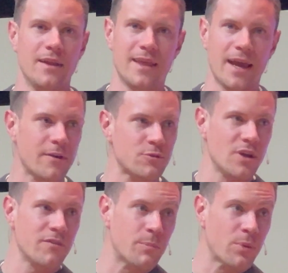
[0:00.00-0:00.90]
they have to
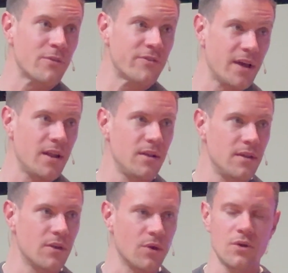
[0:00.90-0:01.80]
have a profile,
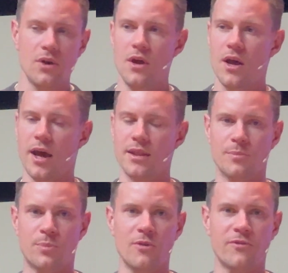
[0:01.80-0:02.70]
you know and the
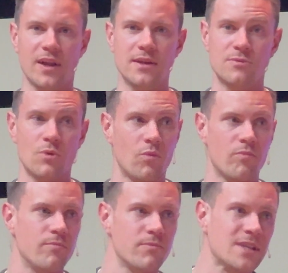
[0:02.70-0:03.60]
profile is
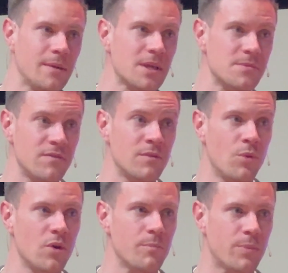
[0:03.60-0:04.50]
sometimes even
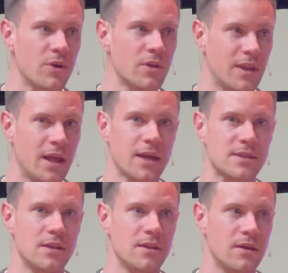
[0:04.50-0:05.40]
more important than
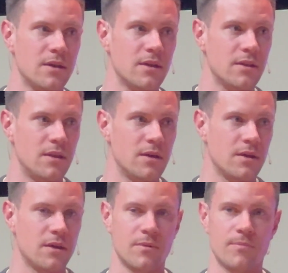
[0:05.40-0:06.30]
actually the
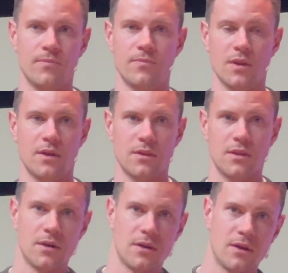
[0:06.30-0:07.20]
the
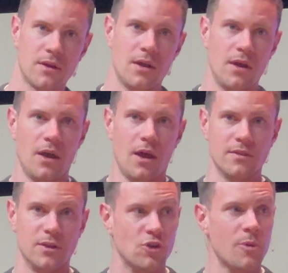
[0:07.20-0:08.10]
the,
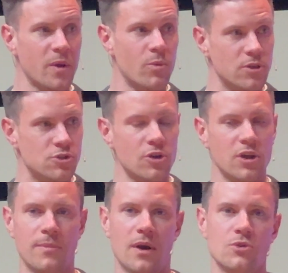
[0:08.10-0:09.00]
the, topic we are
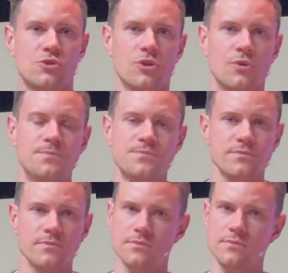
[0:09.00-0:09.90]
talking about. Mm-hmm. So
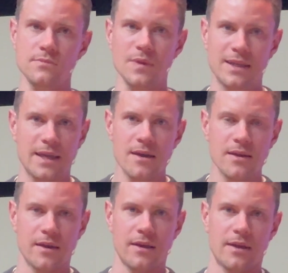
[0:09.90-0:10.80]
yeah,
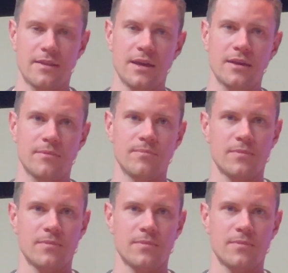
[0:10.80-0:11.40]
I, I, think